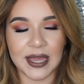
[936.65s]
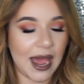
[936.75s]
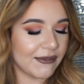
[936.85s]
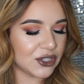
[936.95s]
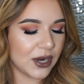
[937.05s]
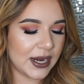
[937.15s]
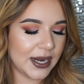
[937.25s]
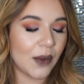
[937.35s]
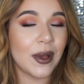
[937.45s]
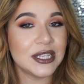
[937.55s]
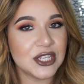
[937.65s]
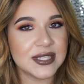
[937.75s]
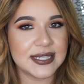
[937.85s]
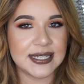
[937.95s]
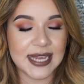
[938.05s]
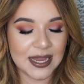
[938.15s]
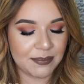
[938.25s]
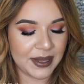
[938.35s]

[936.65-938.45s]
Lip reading: I haven't tried it. I wanted to use it today,